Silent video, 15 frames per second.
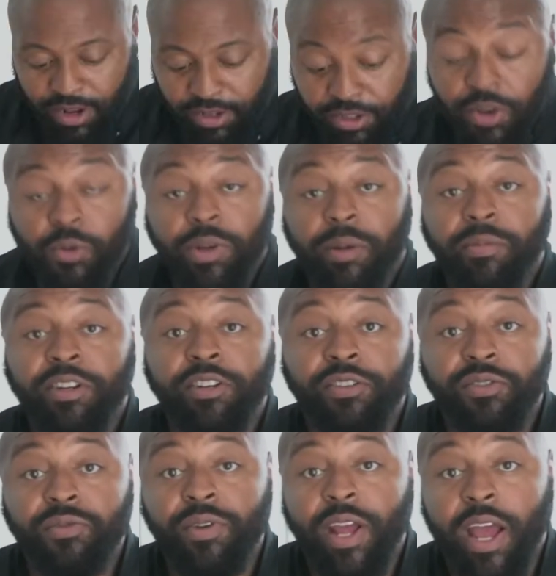So what I'm gonna
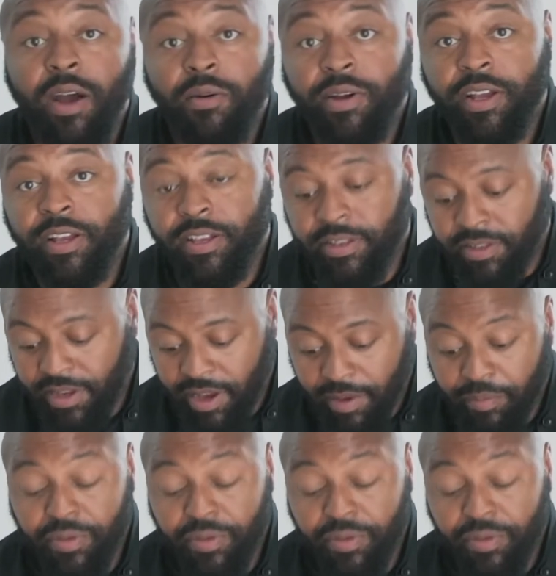do now is